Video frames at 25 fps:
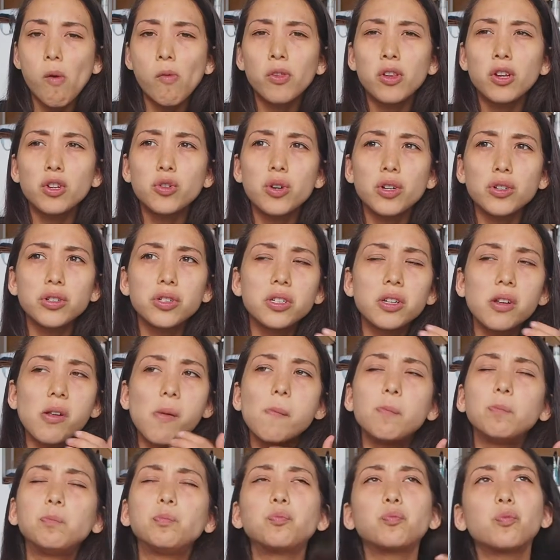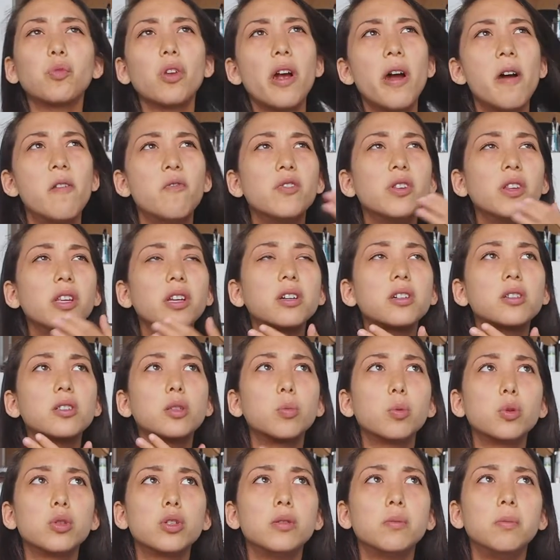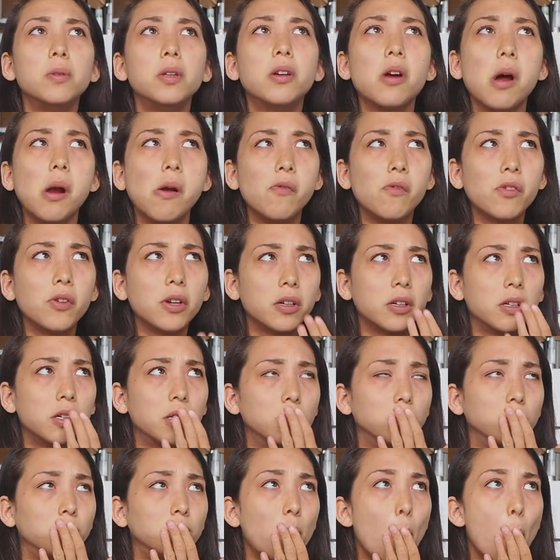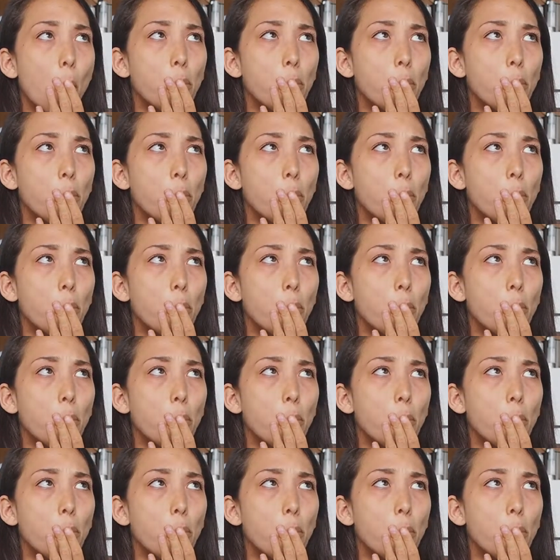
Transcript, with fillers: the dressing, I feel like it's supposed to be kind of like a